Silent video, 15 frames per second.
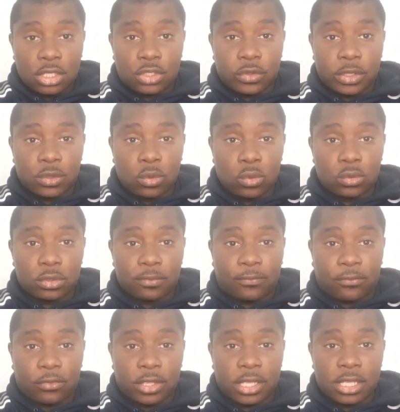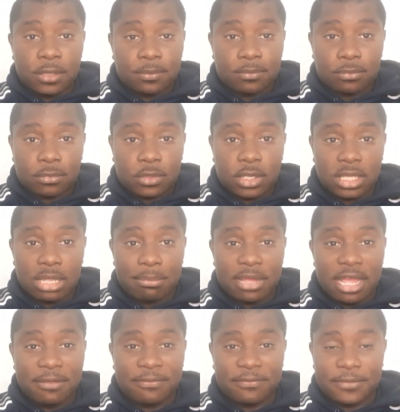doing all 3 and
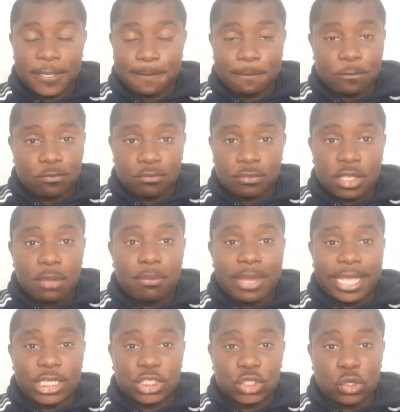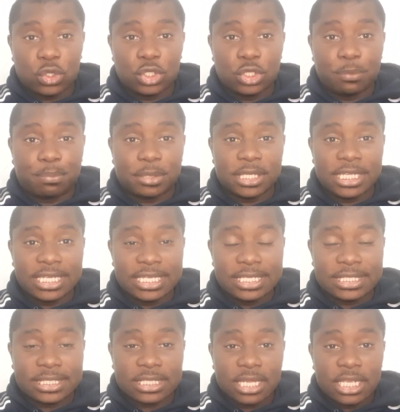above, make sure you
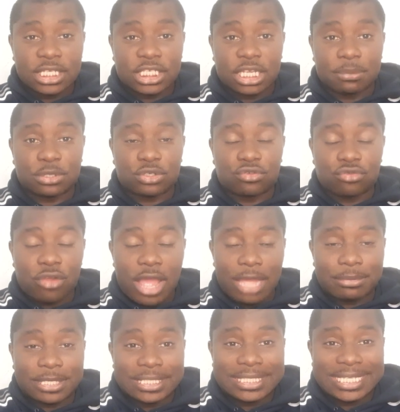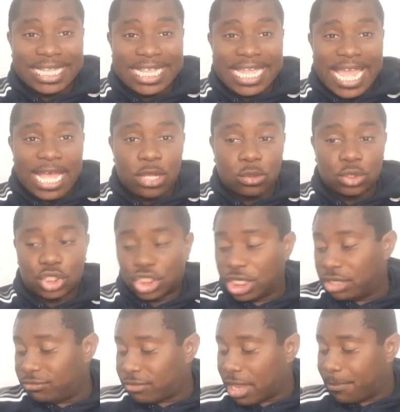please subscribe to
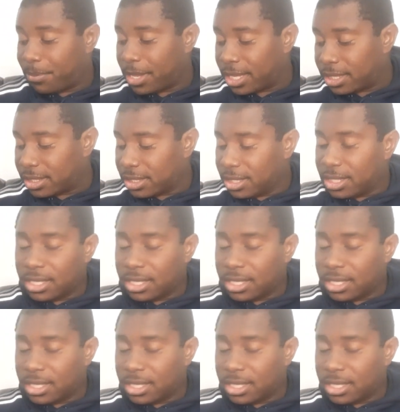DLG Reppin'.